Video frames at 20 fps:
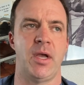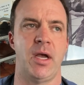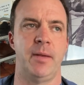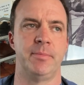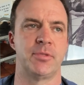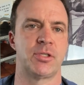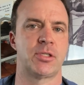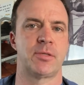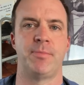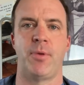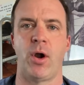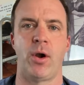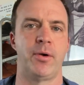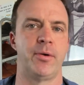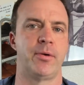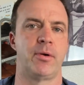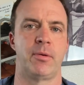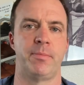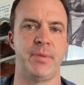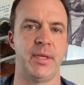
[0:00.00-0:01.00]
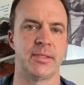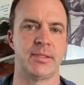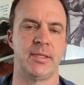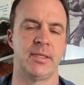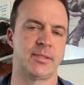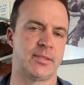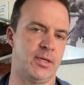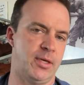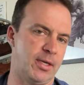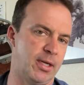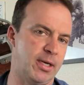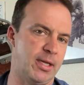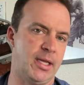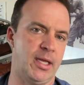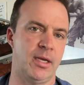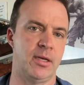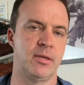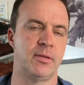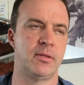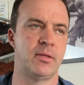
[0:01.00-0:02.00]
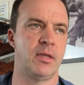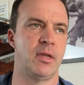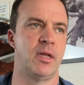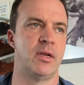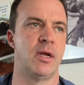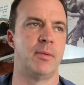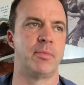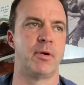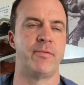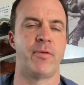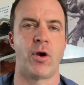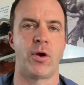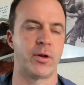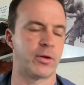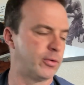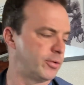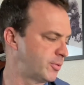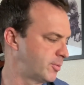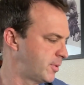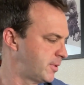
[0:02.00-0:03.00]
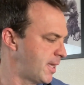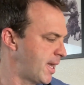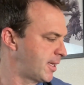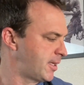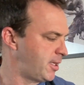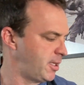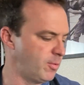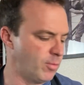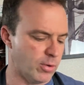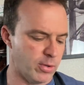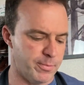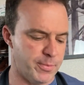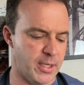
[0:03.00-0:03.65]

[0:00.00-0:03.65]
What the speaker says: smart or business, and you're going to get a number of articles with that keyword.